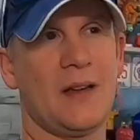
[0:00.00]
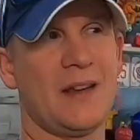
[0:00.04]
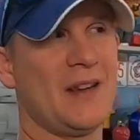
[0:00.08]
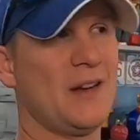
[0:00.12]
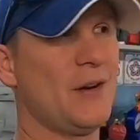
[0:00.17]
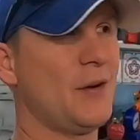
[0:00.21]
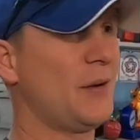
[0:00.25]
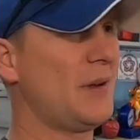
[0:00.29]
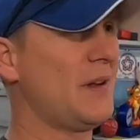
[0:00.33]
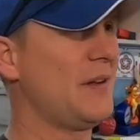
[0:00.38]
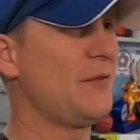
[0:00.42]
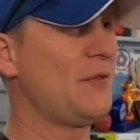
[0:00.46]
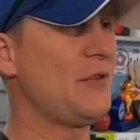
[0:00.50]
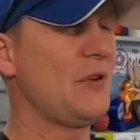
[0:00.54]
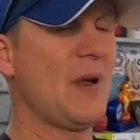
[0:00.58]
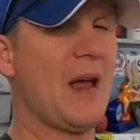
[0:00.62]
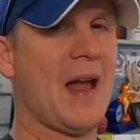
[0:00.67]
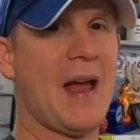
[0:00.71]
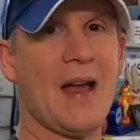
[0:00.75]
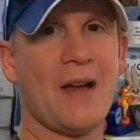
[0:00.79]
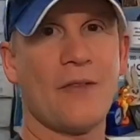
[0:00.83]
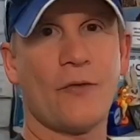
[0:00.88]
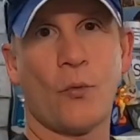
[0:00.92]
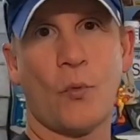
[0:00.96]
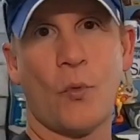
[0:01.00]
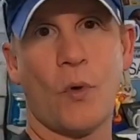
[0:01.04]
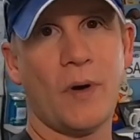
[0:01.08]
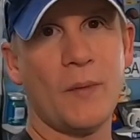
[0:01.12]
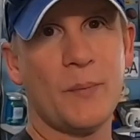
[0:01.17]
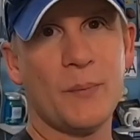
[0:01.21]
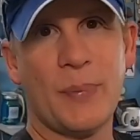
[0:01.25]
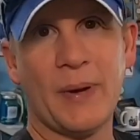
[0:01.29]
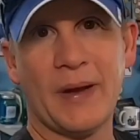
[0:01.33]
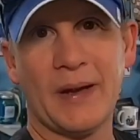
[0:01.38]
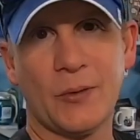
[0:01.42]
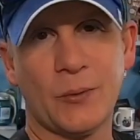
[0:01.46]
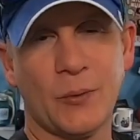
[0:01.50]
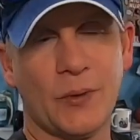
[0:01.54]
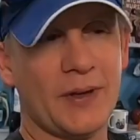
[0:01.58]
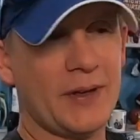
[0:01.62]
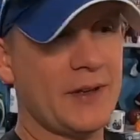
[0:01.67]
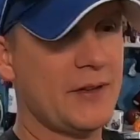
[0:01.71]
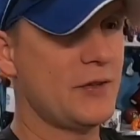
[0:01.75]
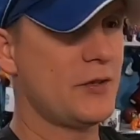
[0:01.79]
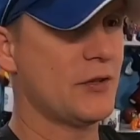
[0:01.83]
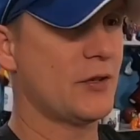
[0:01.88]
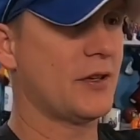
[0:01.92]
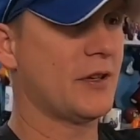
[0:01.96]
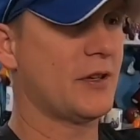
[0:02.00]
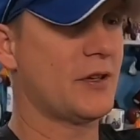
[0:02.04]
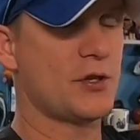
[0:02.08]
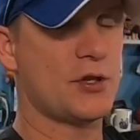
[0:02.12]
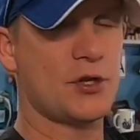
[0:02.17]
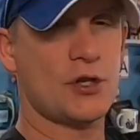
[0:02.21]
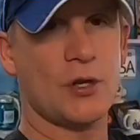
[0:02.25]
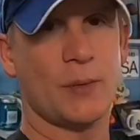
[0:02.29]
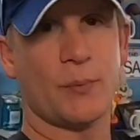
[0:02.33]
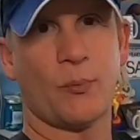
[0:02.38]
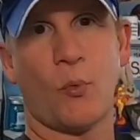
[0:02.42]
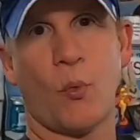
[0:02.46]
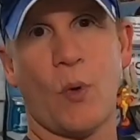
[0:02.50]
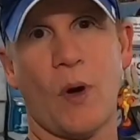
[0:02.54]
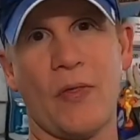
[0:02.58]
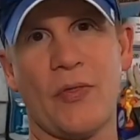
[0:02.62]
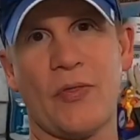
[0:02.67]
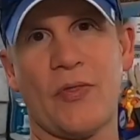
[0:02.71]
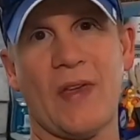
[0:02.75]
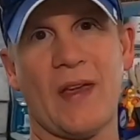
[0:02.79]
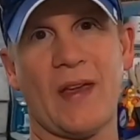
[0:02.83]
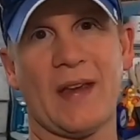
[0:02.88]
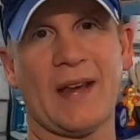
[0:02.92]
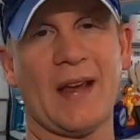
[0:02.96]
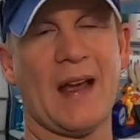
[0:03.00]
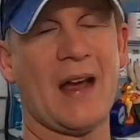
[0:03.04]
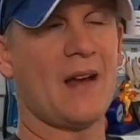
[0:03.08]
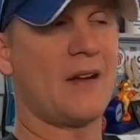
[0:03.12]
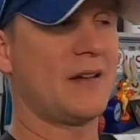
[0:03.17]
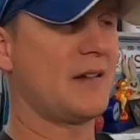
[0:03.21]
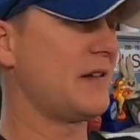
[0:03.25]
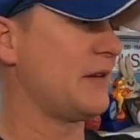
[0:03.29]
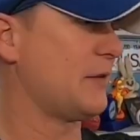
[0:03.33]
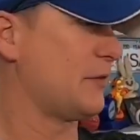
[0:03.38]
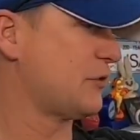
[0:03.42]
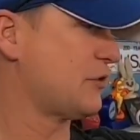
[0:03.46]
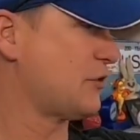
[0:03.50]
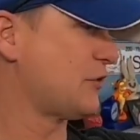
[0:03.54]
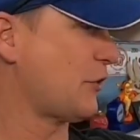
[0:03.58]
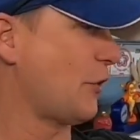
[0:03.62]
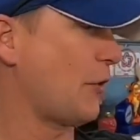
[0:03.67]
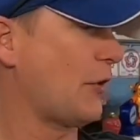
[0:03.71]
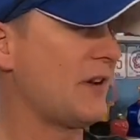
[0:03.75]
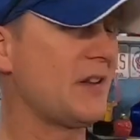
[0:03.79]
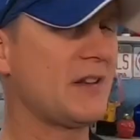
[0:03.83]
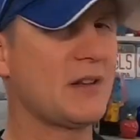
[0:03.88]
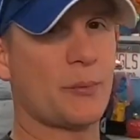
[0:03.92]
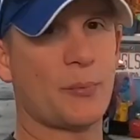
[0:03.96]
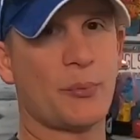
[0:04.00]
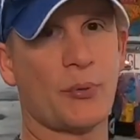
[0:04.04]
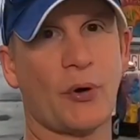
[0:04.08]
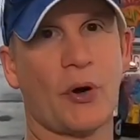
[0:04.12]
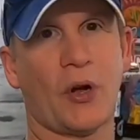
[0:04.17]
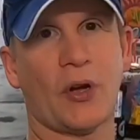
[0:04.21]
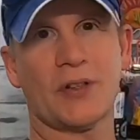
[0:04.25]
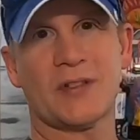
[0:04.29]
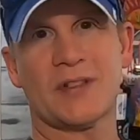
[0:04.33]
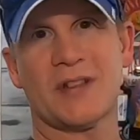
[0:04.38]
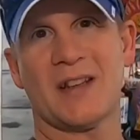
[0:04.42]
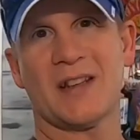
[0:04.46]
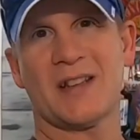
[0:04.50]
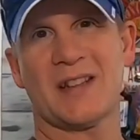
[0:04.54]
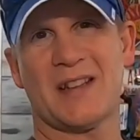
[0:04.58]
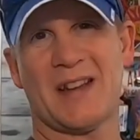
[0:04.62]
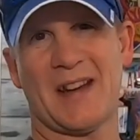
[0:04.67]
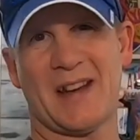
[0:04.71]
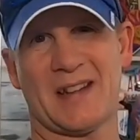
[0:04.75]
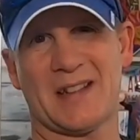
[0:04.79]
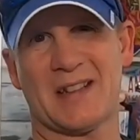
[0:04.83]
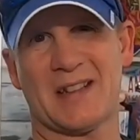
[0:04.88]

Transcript: You know, if you have one big one and you're going to ship one thing out, you know, starting the process takes